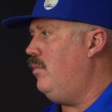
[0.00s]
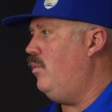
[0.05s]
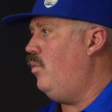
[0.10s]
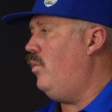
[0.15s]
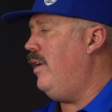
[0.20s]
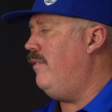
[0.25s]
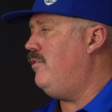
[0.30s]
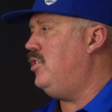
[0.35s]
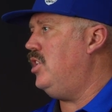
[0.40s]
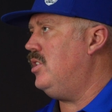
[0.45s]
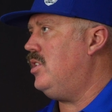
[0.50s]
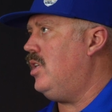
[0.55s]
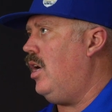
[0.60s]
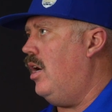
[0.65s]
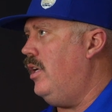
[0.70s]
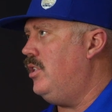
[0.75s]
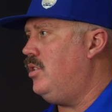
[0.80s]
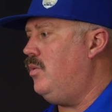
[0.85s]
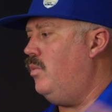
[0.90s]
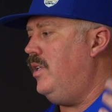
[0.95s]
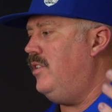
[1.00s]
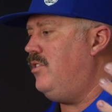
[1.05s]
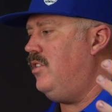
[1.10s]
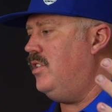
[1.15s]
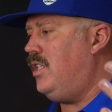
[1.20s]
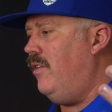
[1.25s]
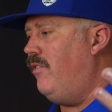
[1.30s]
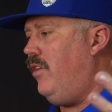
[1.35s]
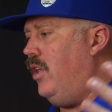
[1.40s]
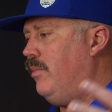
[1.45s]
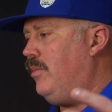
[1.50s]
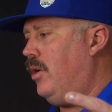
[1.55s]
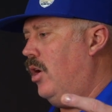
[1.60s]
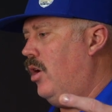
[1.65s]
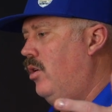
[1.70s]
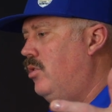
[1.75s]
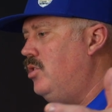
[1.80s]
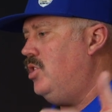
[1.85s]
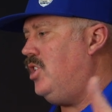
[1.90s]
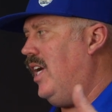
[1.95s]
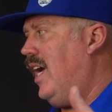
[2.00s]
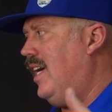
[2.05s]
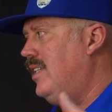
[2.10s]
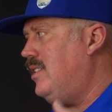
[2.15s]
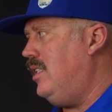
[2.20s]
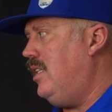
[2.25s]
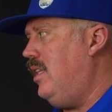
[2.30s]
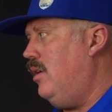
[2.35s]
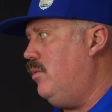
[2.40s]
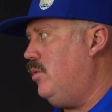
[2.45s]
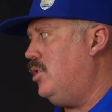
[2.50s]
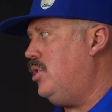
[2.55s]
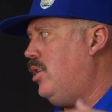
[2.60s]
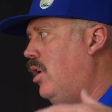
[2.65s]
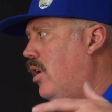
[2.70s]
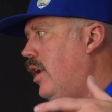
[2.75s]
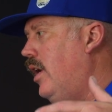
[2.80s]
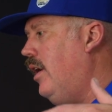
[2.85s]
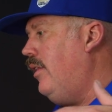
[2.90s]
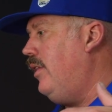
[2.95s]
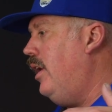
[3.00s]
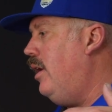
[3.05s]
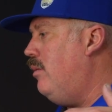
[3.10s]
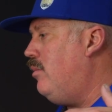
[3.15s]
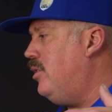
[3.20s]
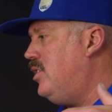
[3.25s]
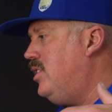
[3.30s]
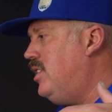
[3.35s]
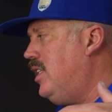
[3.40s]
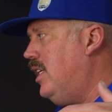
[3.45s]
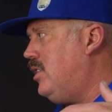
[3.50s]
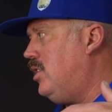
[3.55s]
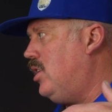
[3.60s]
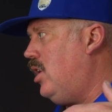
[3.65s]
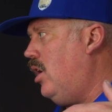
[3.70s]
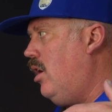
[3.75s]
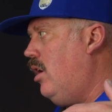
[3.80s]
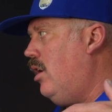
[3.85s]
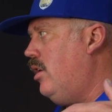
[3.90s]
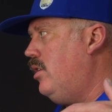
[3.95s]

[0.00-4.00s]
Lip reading: We've just developed our own chassis that we're starting on the number 6 cars.